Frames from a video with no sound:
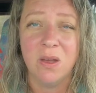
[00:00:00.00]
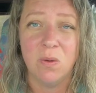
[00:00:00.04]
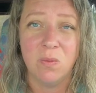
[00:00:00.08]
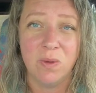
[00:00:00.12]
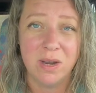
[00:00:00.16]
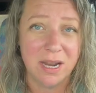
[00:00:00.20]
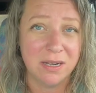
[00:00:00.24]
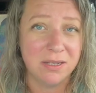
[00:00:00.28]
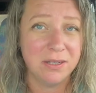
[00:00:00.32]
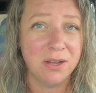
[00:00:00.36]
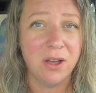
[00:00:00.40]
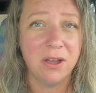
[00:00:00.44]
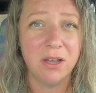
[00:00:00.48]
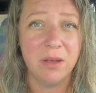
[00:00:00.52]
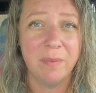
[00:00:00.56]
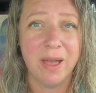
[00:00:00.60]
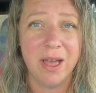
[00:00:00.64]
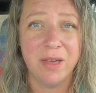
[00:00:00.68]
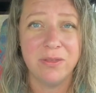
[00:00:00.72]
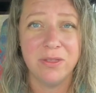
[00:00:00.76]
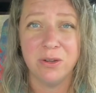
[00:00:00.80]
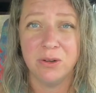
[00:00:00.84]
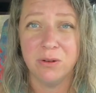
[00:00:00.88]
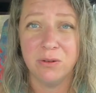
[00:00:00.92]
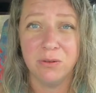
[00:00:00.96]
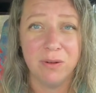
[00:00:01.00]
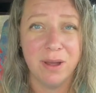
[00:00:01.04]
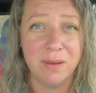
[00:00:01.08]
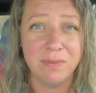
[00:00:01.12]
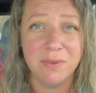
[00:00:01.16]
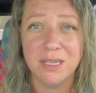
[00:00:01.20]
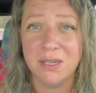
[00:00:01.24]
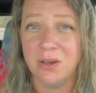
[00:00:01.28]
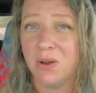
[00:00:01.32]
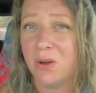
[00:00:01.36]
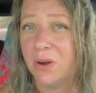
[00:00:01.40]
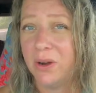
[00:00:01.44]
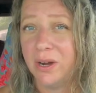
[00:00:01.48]
When I talk about the
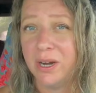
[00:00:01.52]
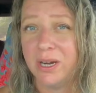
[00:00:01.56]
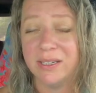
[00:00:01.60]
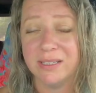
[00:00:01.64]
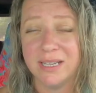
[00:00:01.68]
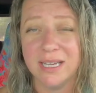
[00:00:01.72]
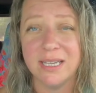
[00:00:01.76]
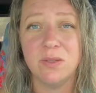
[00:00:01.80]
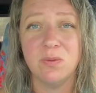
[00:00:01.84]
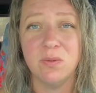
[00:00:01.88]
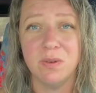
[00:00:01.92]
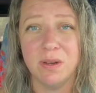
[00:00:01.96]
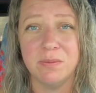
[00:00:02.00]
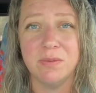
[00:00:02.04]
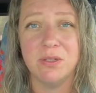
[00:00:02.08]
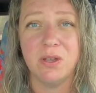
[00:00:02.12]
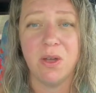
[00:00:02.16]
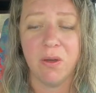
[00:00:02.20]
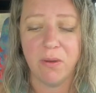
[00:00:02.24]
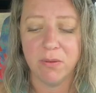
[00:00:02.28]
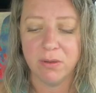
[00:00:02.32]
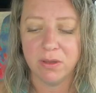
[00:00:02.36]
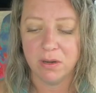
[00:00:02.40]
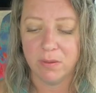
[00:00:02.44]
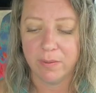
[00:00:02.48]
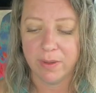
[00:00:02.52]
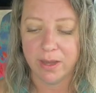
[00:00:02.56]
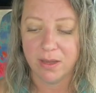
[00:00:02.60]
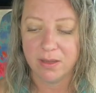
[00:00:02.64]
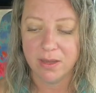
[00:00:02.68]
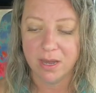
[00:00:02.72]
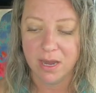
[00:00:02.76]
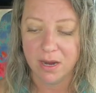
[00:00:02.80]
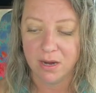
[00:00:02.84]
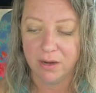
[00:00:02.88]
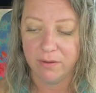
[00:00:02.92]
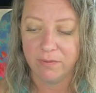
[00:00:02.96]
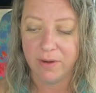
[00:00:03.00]
corrupted heart, that's what I'm talking about
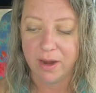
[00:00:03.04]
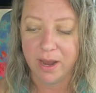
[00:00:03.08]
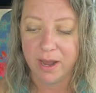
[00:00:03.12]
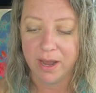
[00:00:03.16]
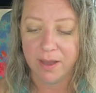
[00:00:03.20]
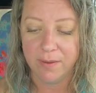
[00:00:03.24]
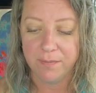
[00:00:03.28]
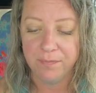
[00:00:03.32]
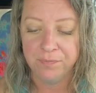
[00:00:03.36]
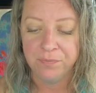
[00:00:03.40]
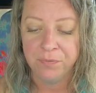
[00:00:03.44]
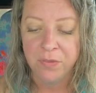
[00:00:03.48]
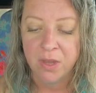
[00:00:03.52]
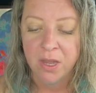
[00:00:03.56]
here, right?